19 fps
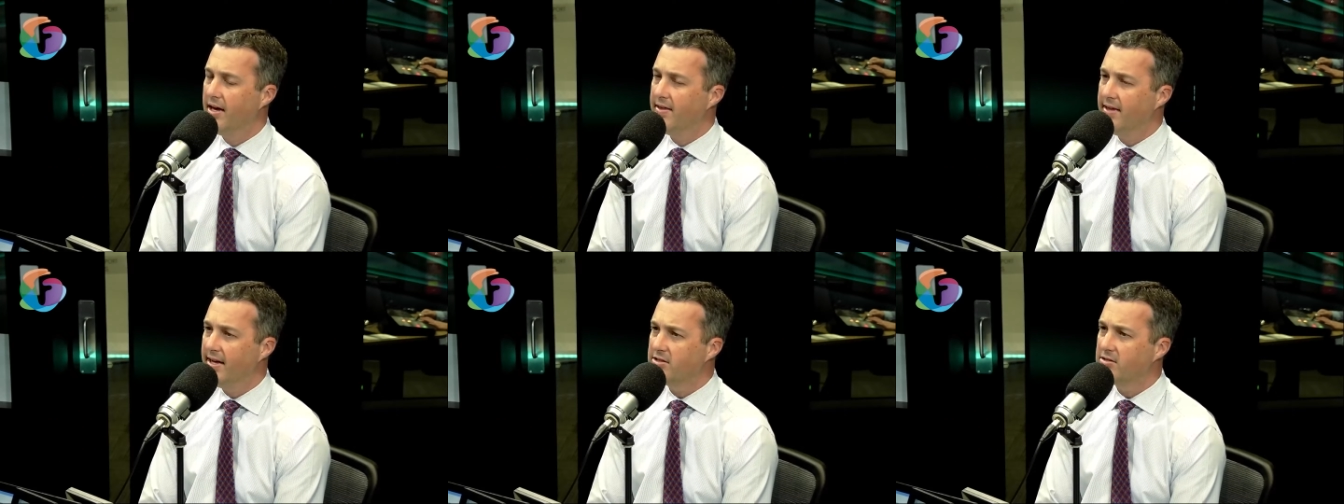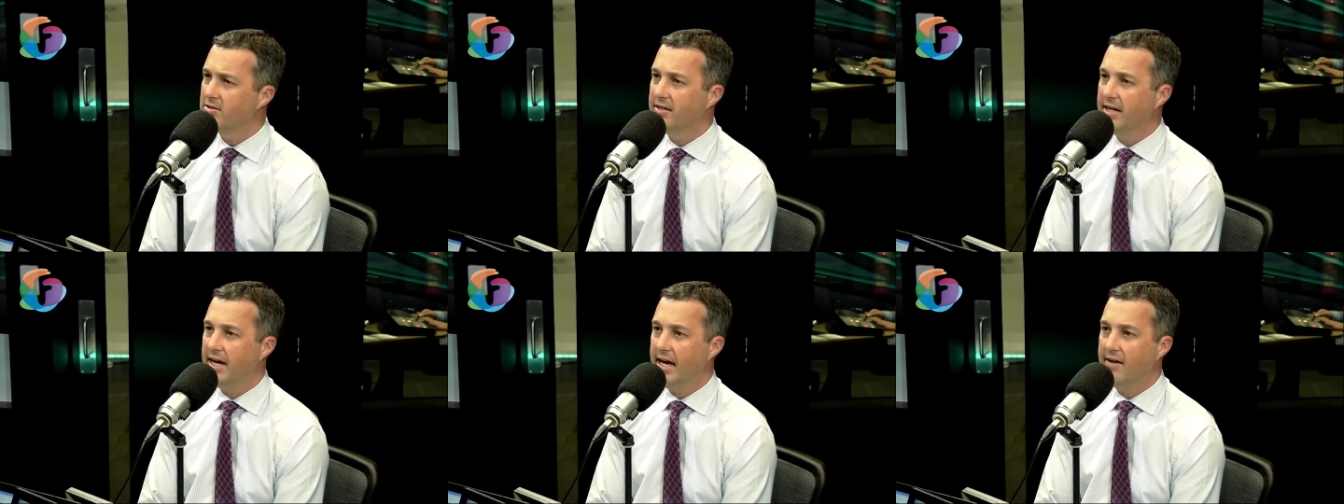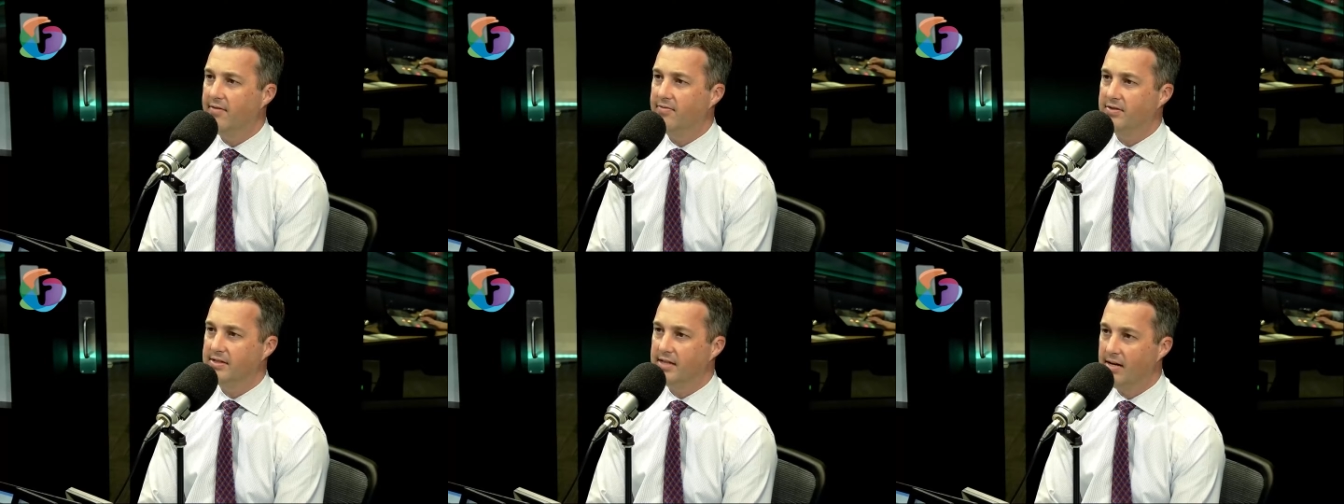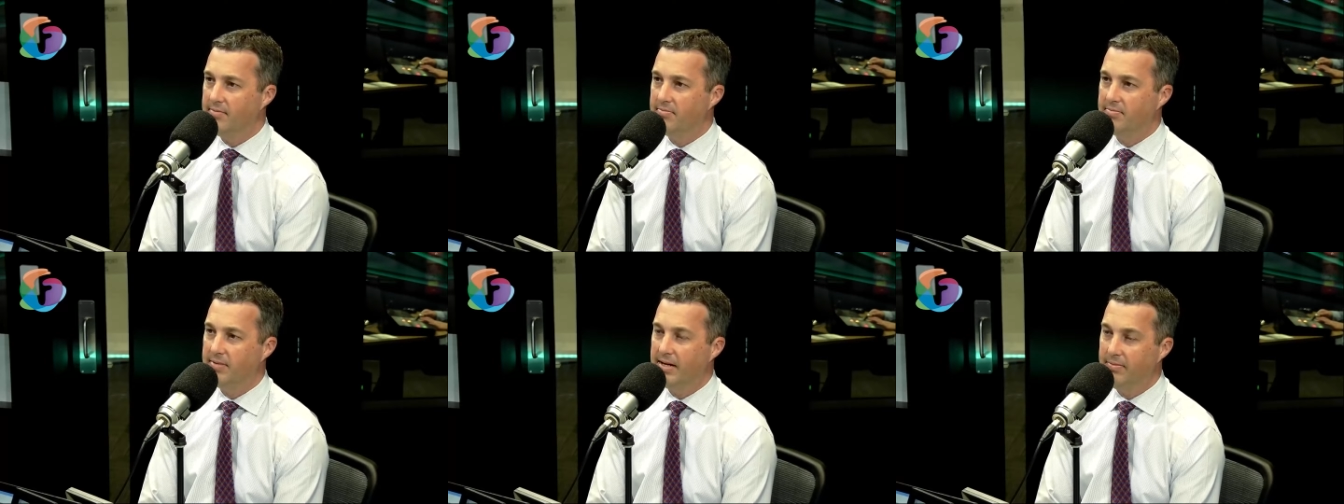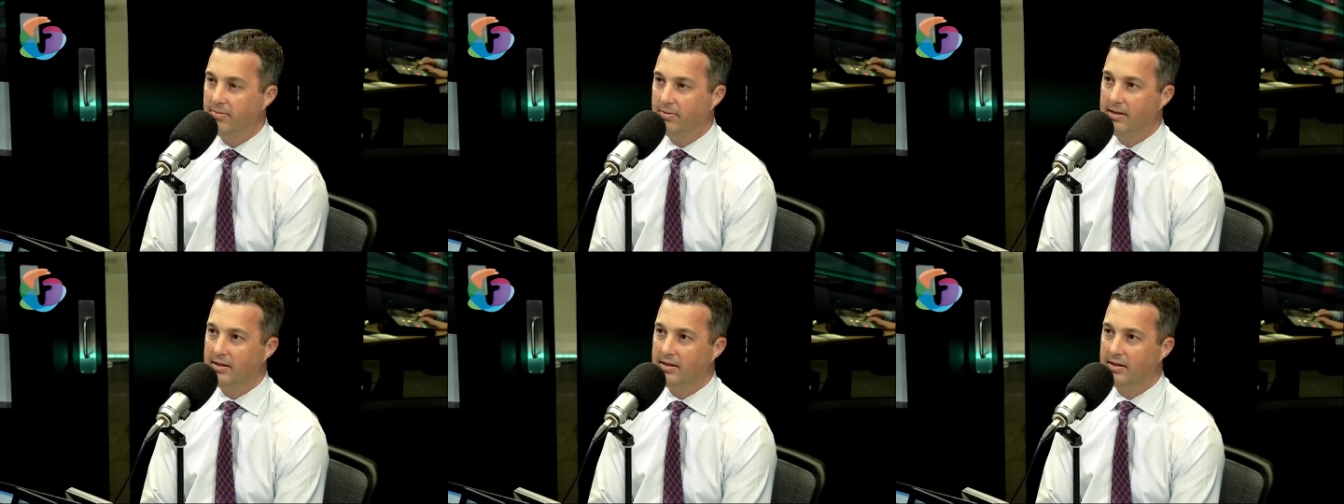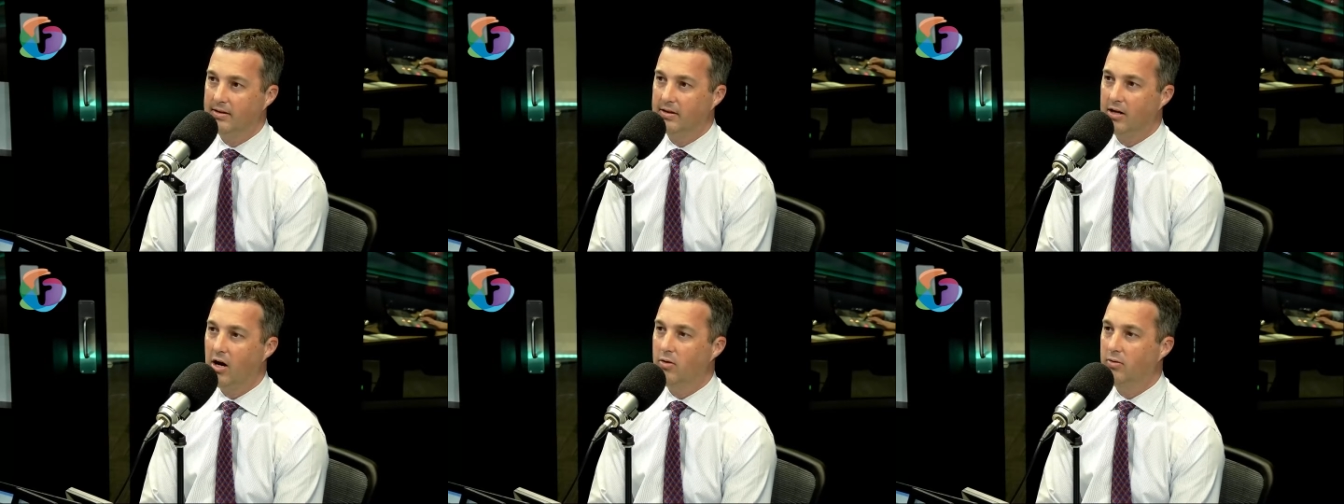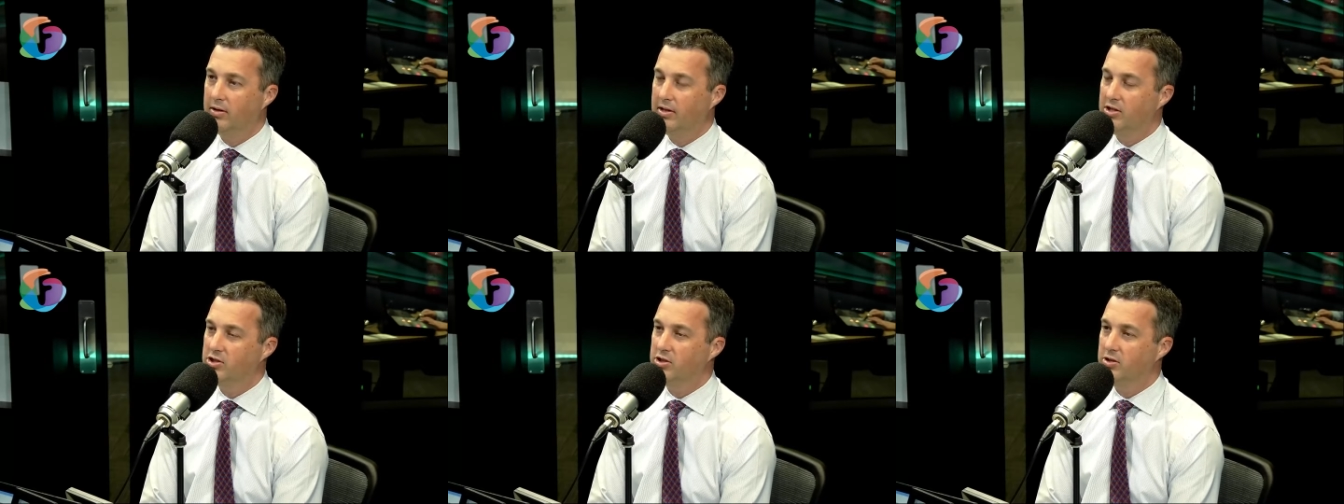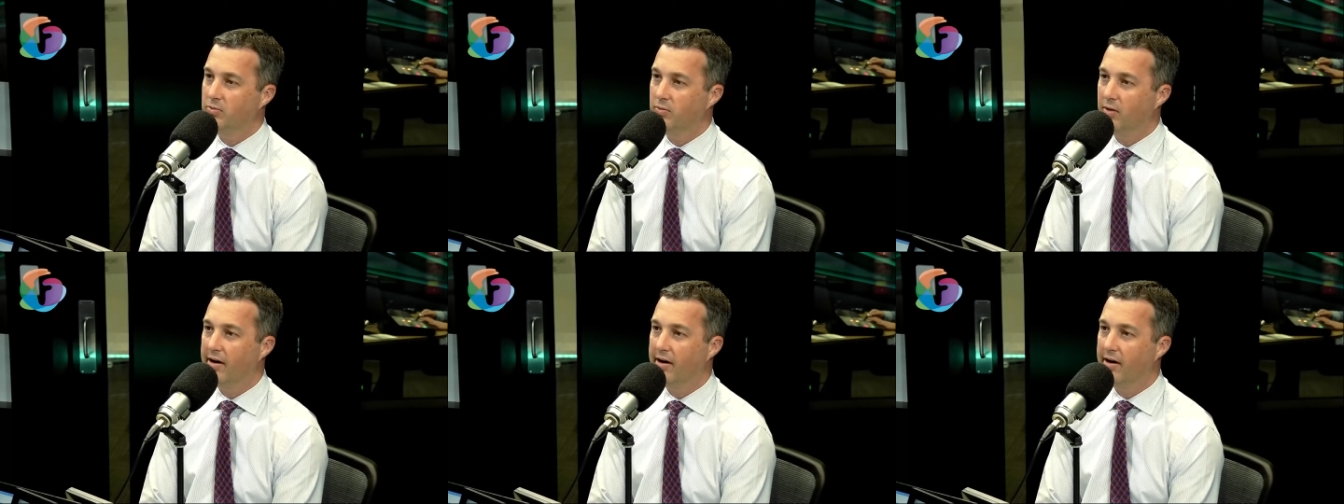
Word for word: That's got to have some people in the coalition